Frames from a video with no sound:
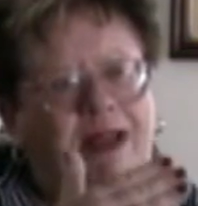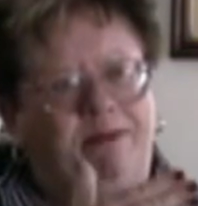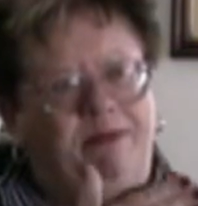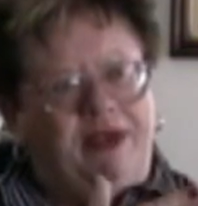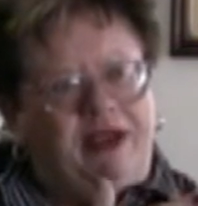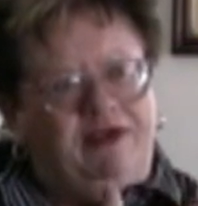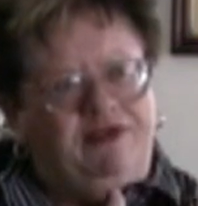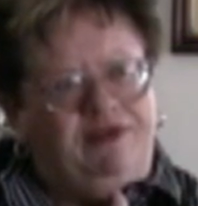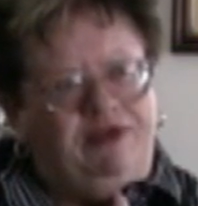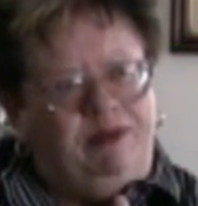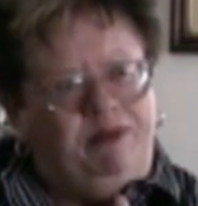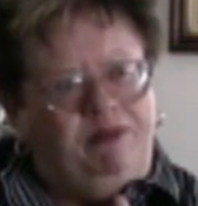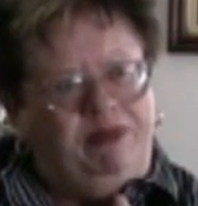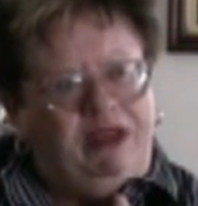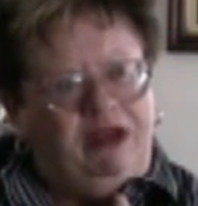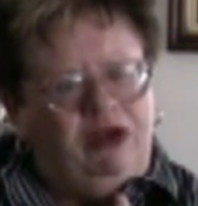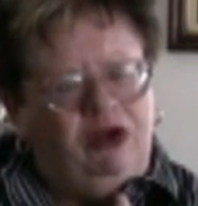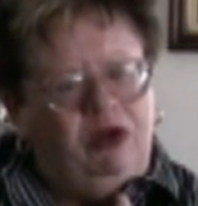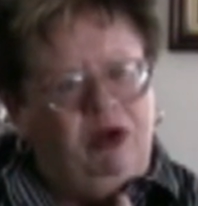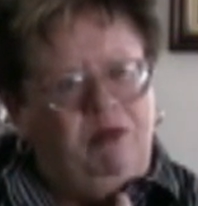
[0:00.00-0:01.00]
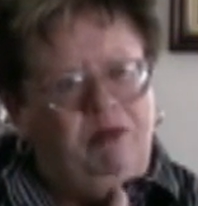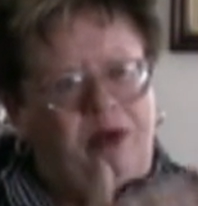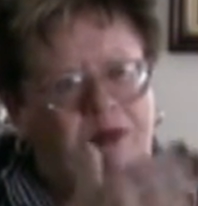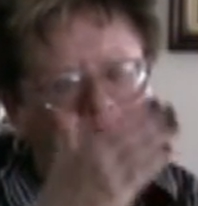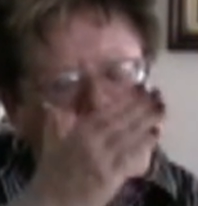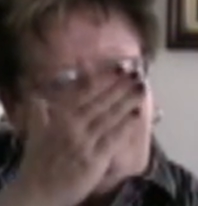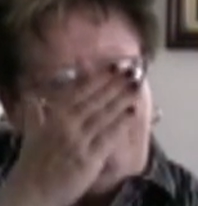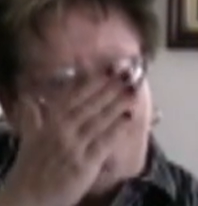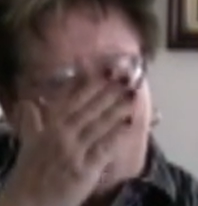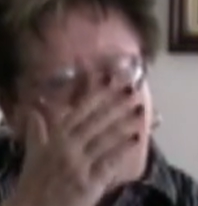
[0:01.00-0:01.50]
because he beat her, but
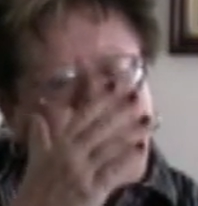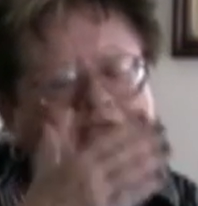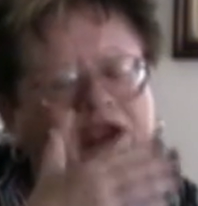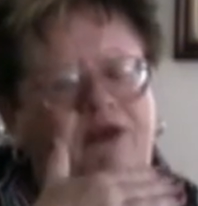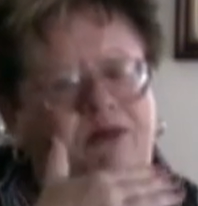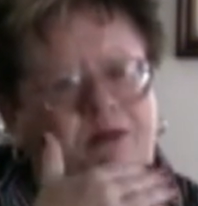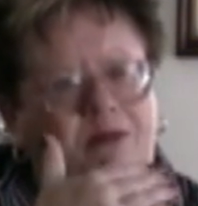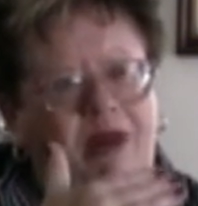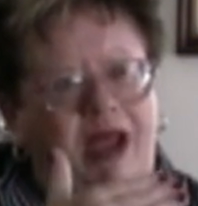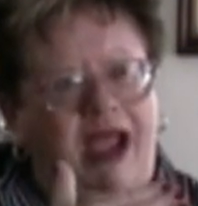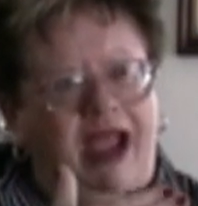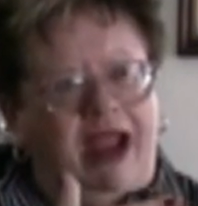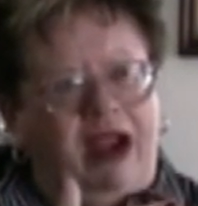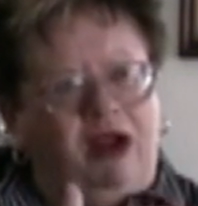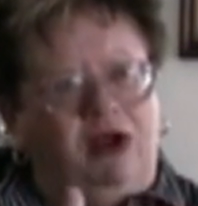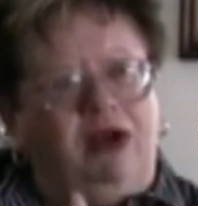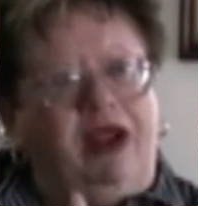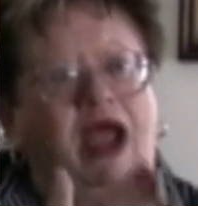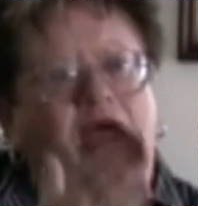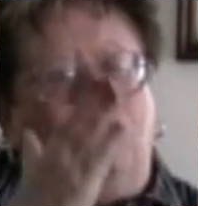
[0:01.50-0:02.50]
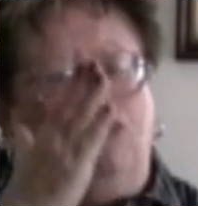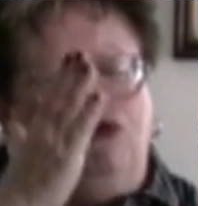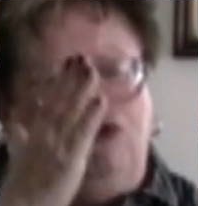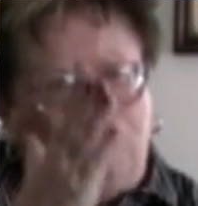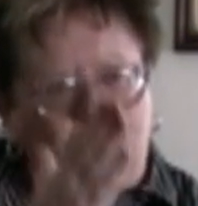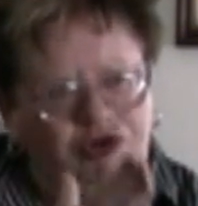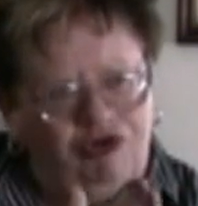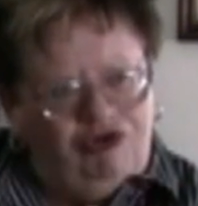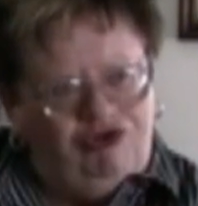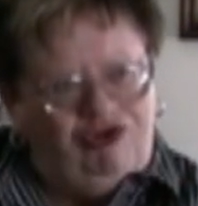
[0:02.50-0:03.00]
because he admired how
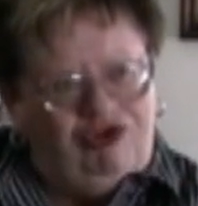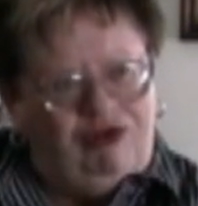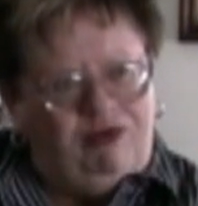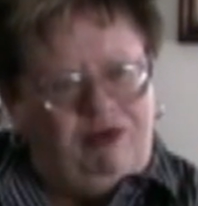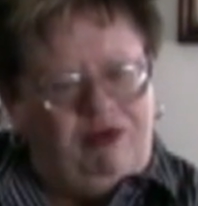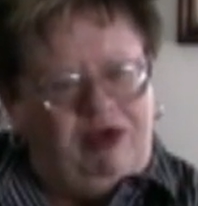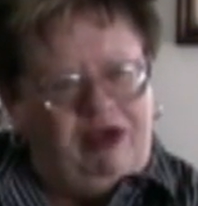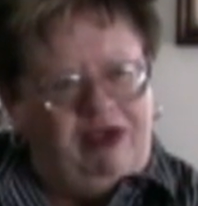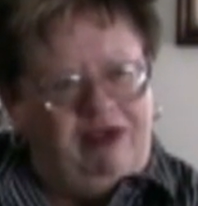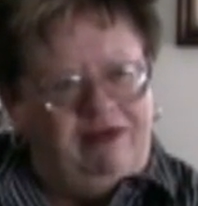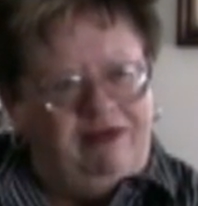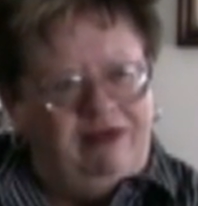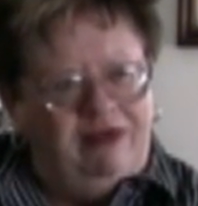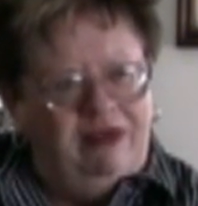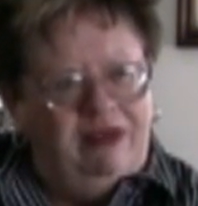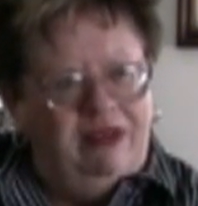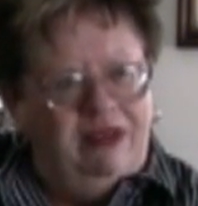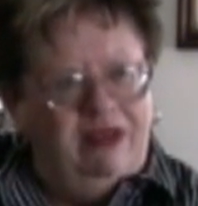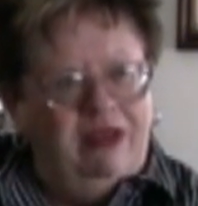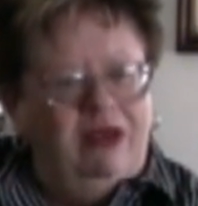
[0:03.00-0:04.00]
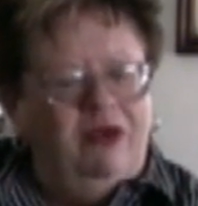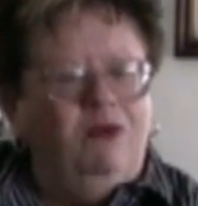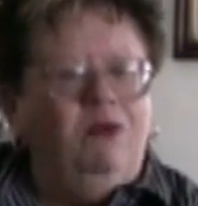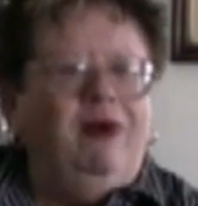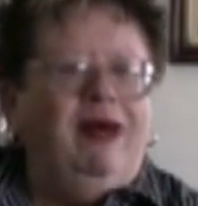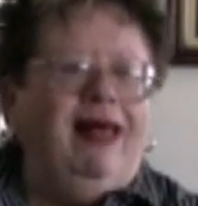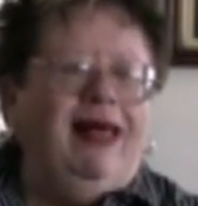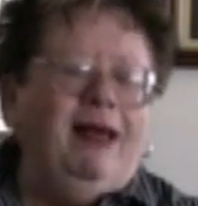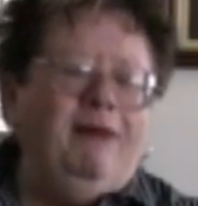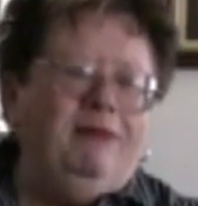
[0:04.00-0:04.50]
good she was.
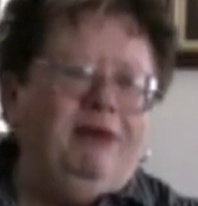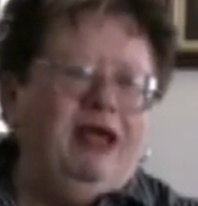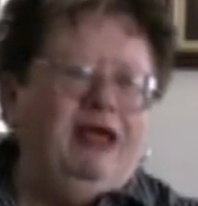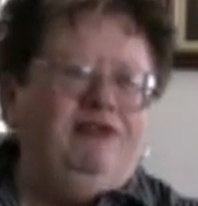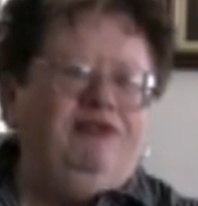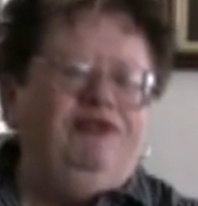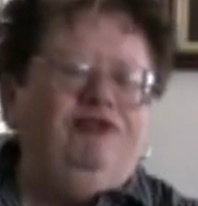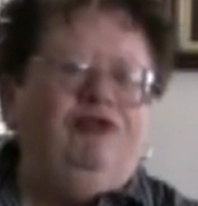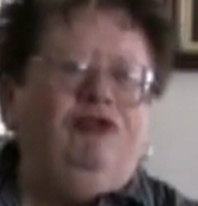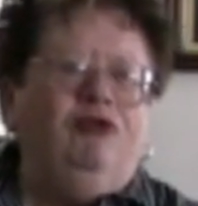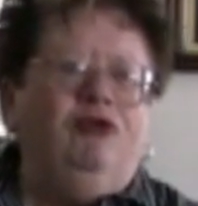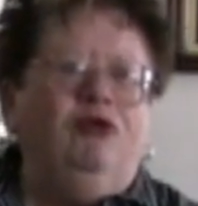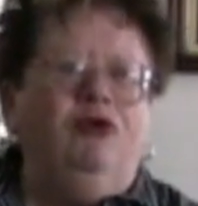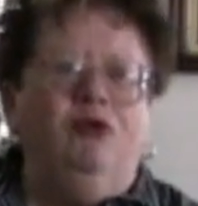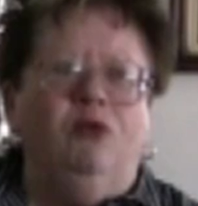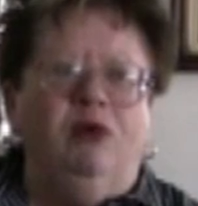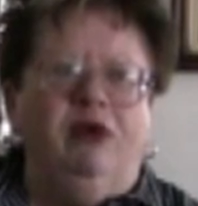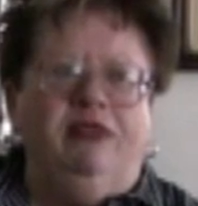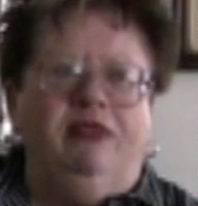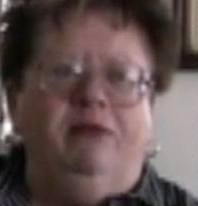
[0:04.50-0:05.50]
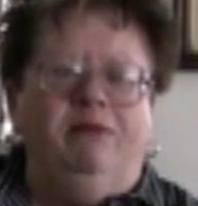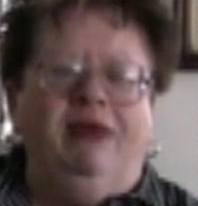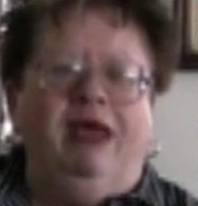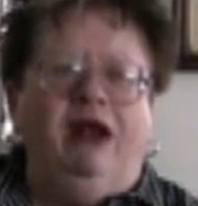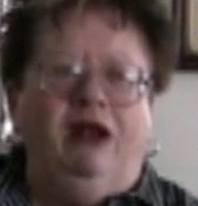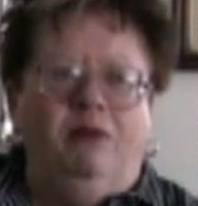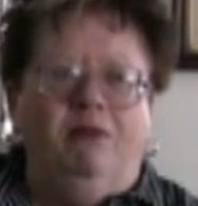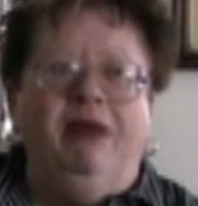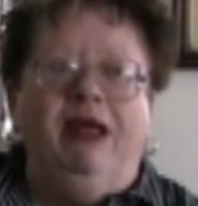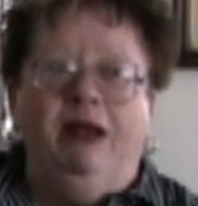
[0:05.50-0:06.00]
Well, I'm not sure who won the
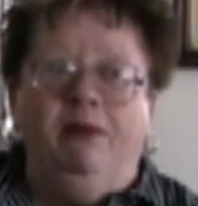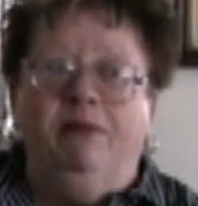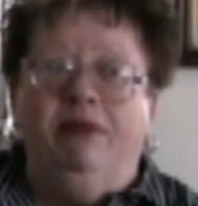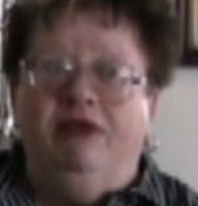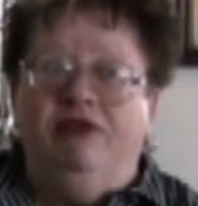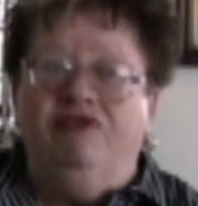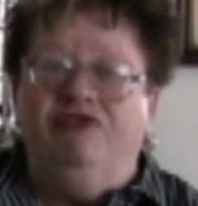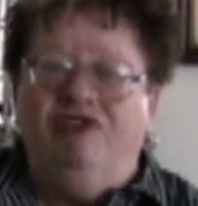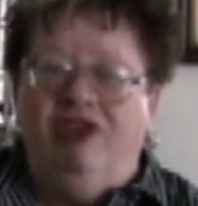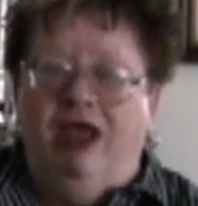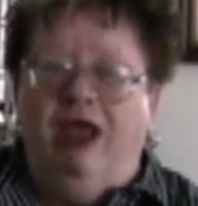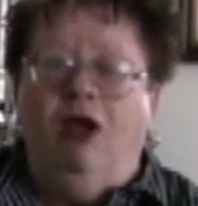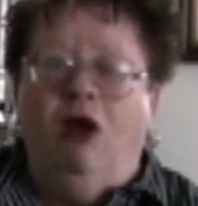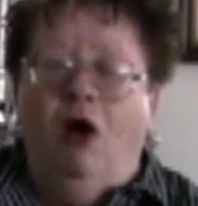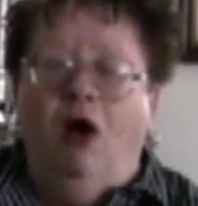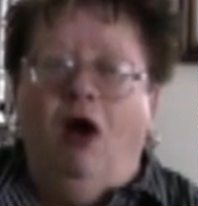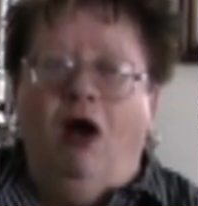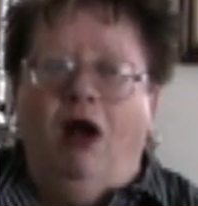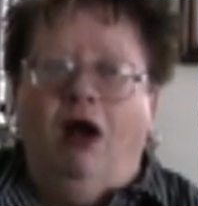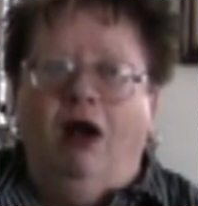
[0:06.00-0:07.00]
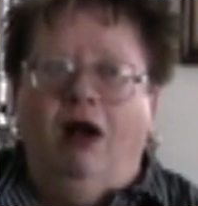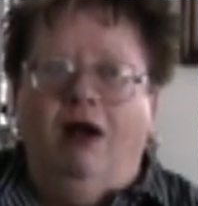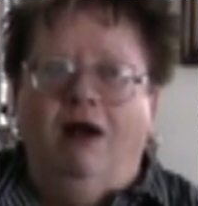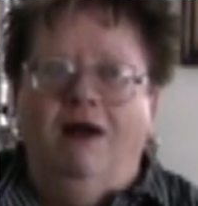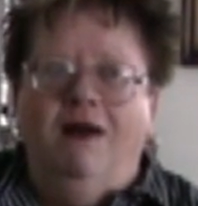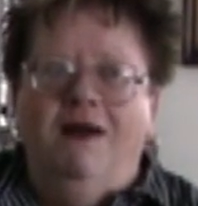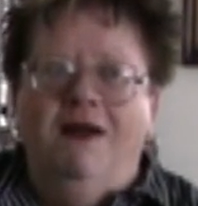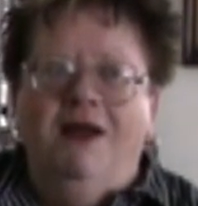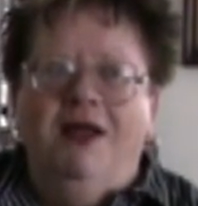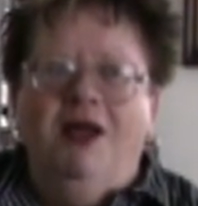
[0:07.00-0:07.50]
medal. It might have been JR.
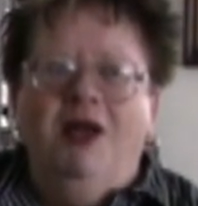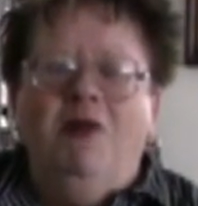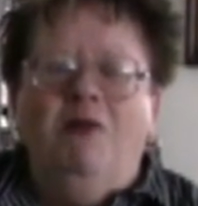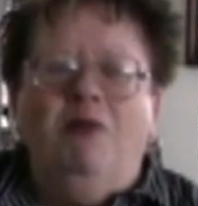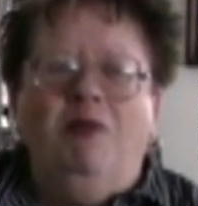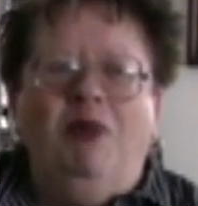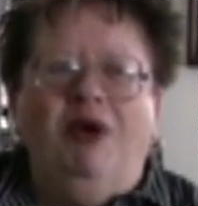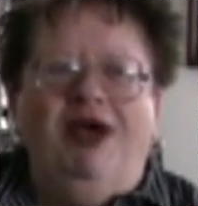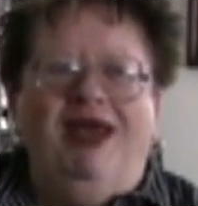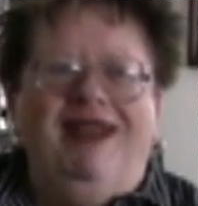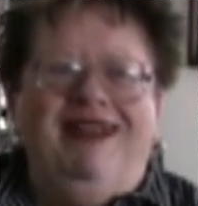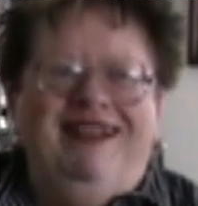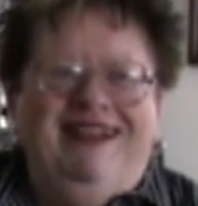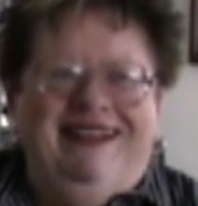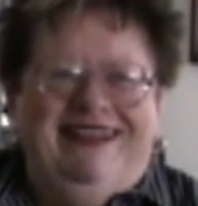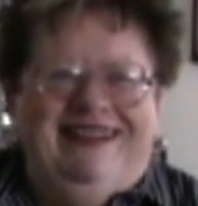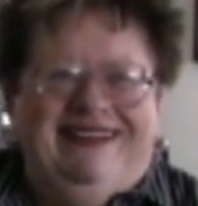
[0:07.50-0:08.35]
But